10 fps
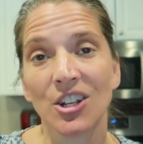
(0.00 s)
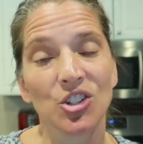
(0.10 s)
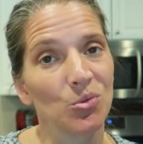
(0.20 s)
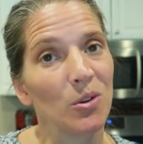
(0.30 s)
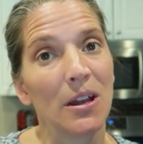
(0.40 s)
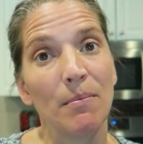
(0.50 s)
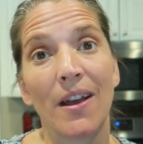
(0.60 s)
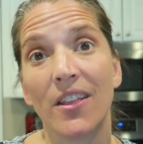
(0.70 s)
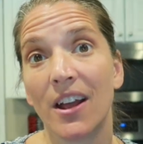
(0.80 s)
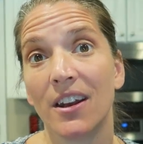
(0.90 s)
swim
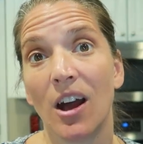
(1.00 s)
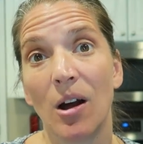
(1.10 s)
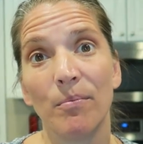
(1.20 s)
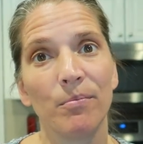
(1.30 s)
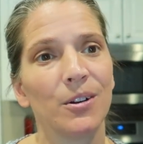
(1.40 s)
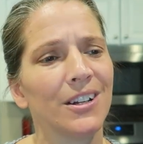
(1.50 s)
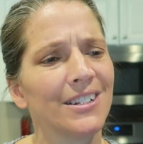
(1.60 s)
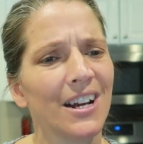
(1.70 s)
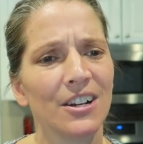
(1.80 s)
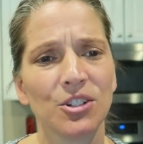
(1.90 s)
and then um, when you
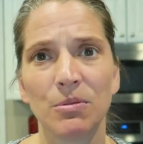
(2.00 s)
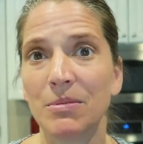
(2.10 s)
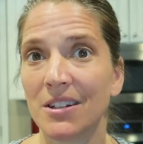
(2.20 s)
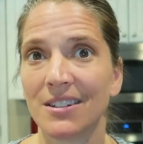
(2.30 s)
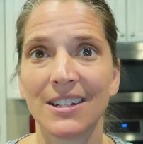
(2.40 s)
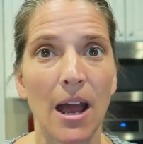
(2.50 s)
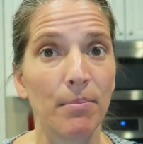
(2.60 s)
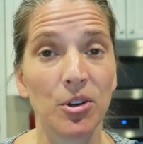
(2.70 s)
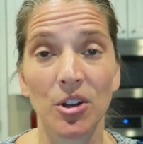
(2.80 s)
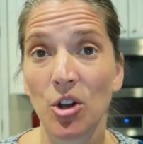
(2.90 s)
get tired of swimming you can
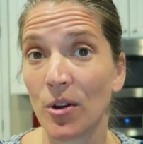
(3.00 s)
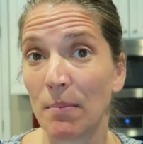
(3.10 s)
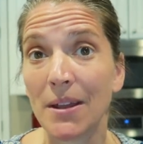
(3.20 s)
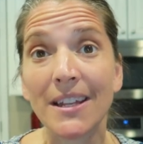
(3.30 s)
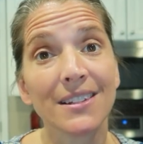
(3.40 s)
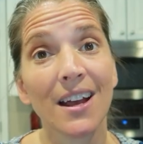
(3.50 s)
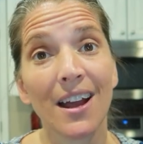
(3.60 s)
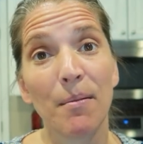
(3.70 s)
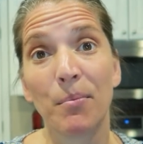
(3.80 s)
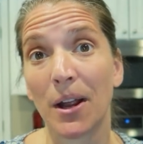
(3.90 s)
stop and you can go get pizza
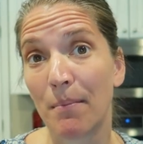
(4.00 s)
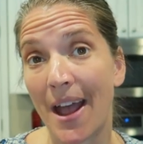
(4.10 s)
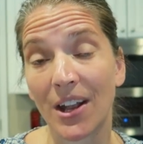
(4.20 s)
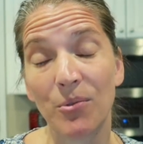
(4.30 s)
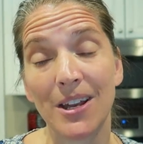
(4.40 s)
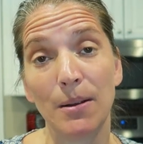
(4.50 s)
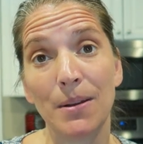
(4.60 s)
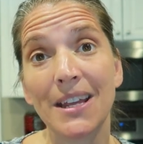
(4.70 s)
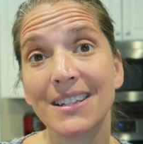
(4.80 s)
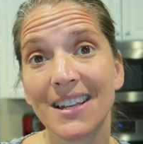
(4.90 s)
and bring it back and we can
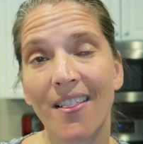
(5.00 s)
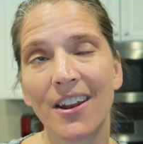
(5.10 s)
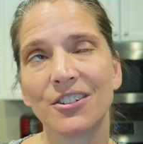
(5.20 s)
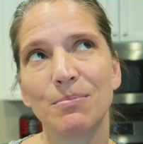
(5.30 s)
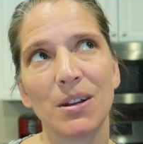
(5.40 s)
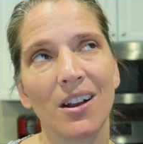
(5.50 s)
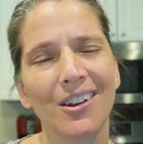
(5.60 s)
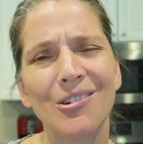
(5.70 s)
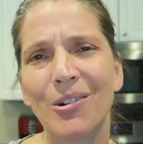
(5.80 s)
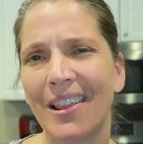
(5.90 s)
eat pizza and that'll just be a
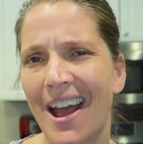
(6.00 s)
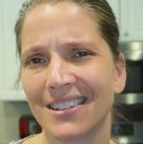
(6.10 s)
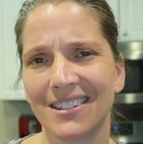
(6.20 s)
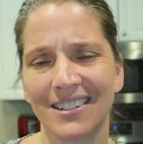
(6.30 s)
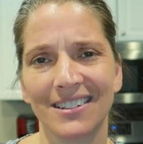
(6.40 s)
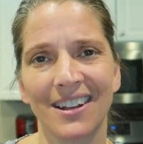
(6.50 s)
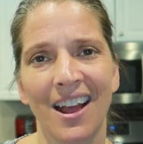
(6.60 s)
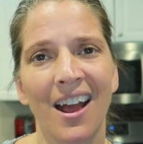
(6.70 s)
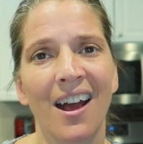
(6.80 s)
good relaxing